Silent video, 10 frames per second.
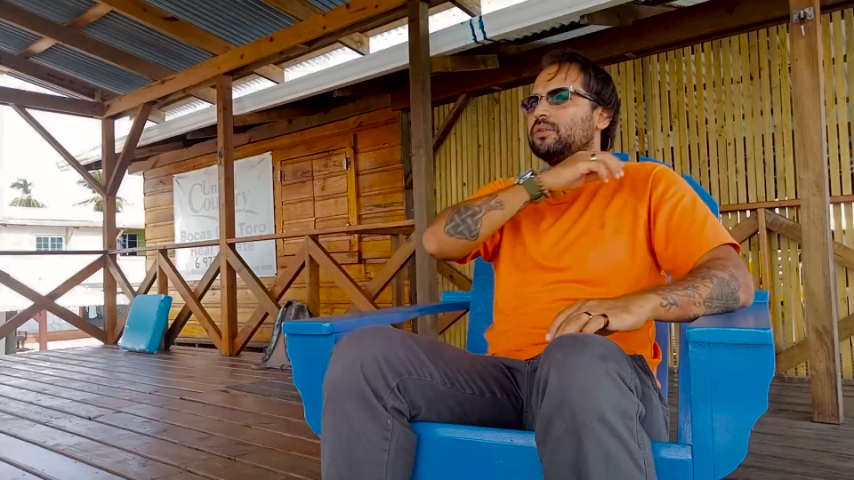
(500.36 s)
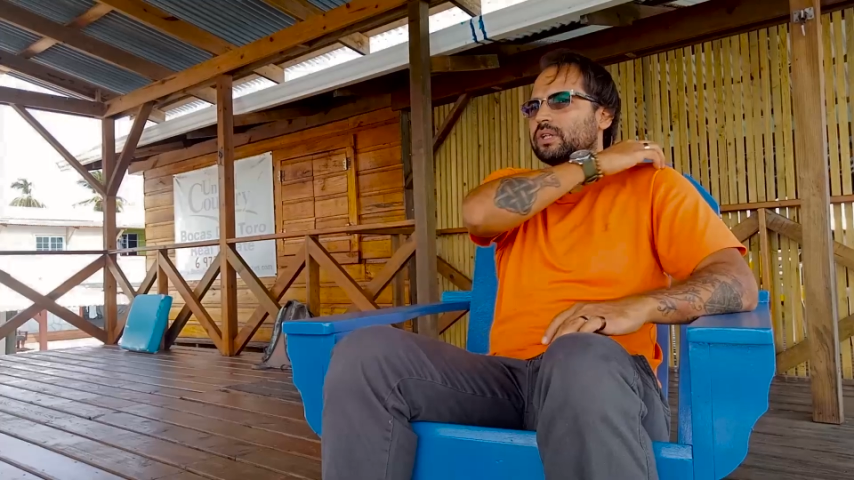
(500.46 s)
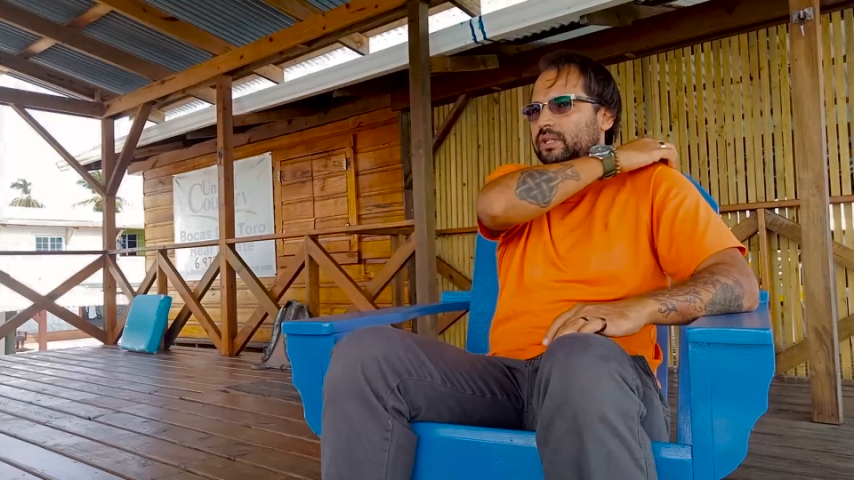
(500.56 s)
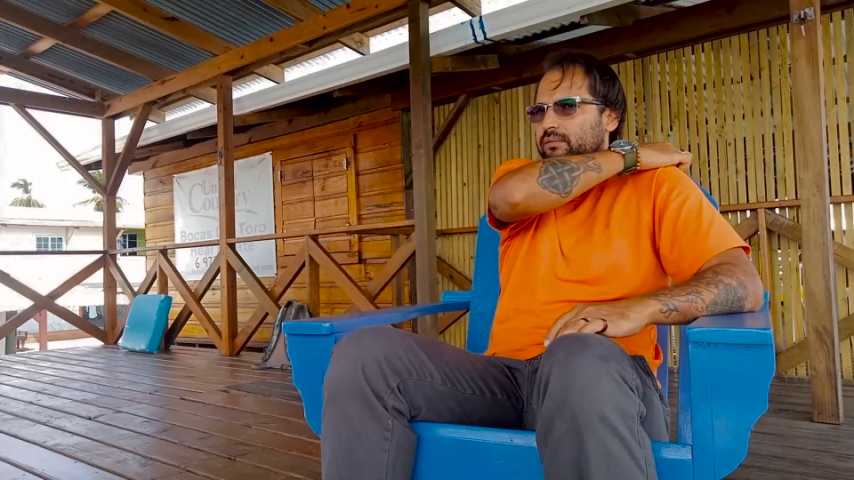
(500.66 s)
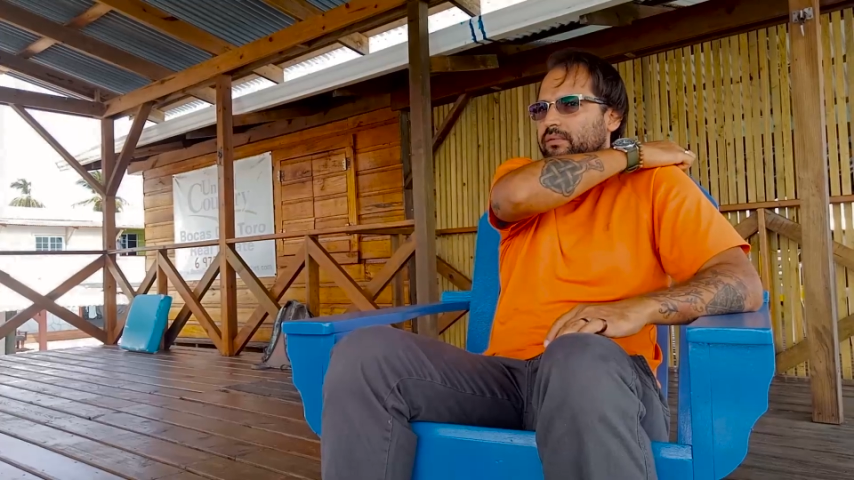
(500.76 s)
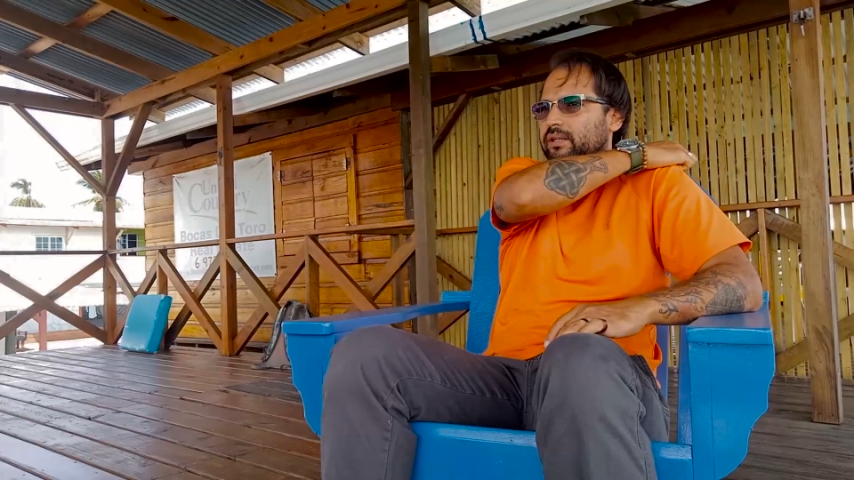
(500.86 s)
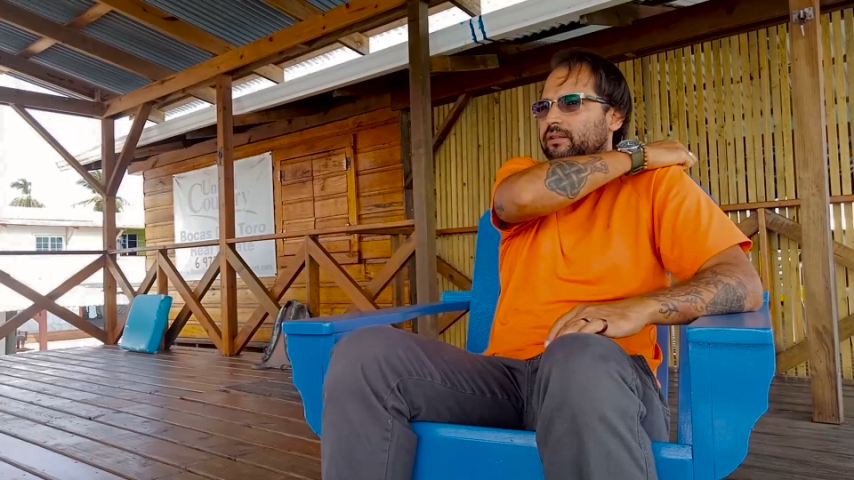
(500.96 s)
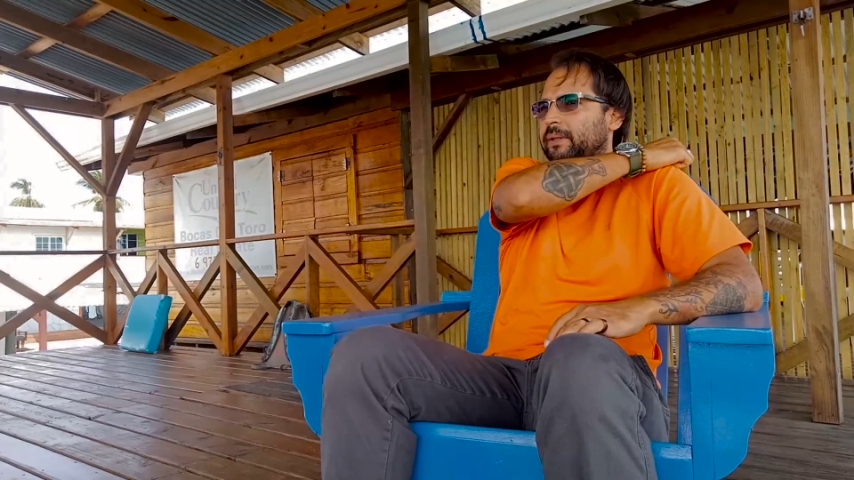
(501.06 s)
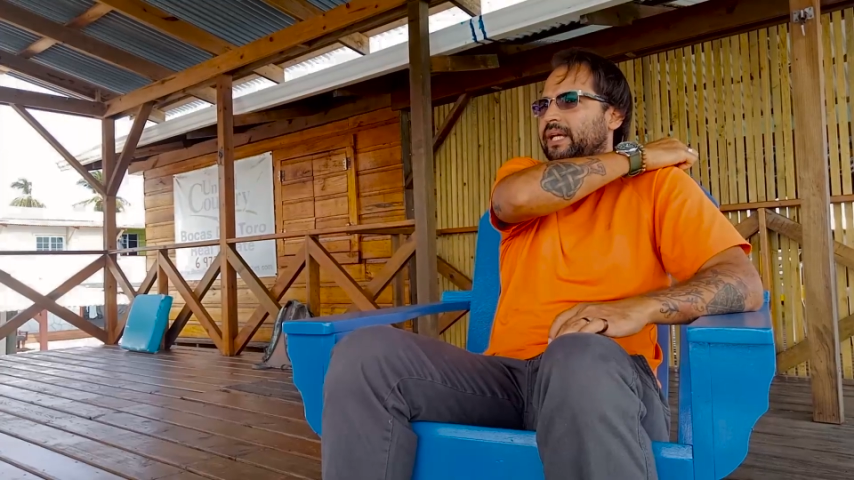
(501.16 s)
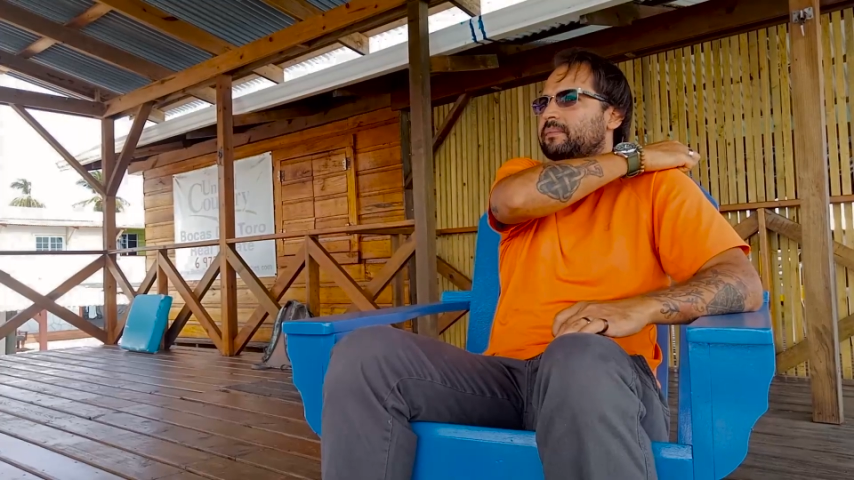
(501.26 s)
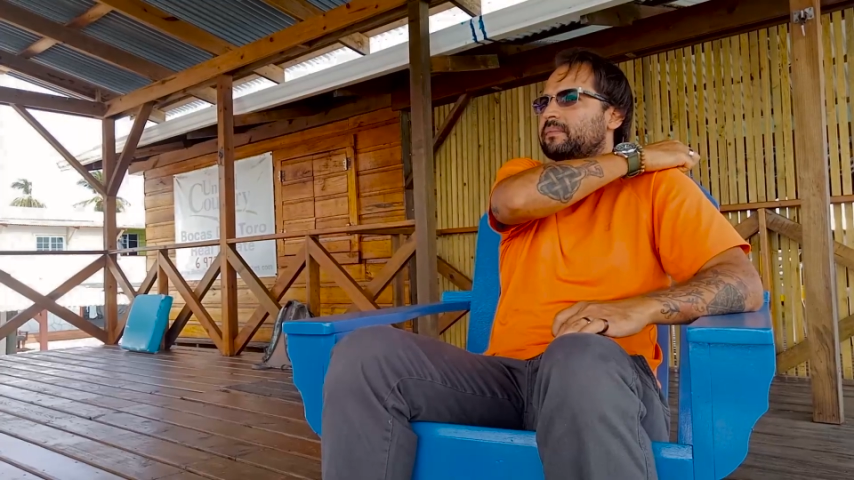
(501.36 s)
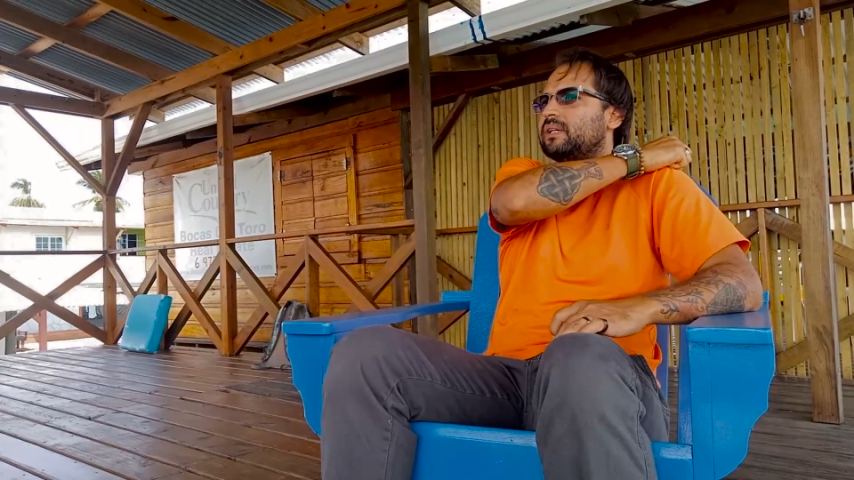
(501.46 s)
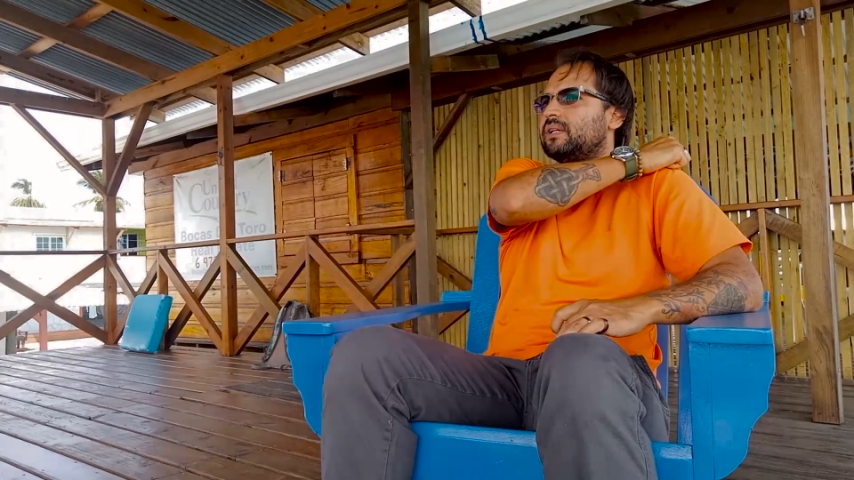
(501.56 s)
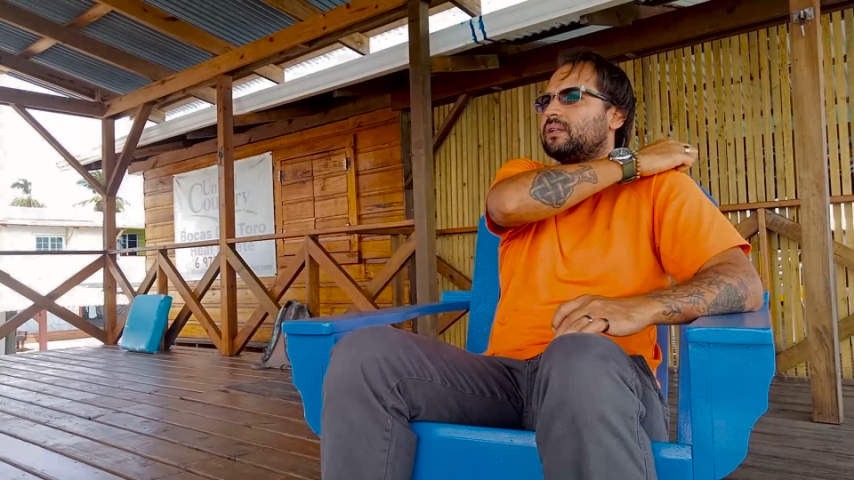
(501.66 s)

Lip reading: did explain me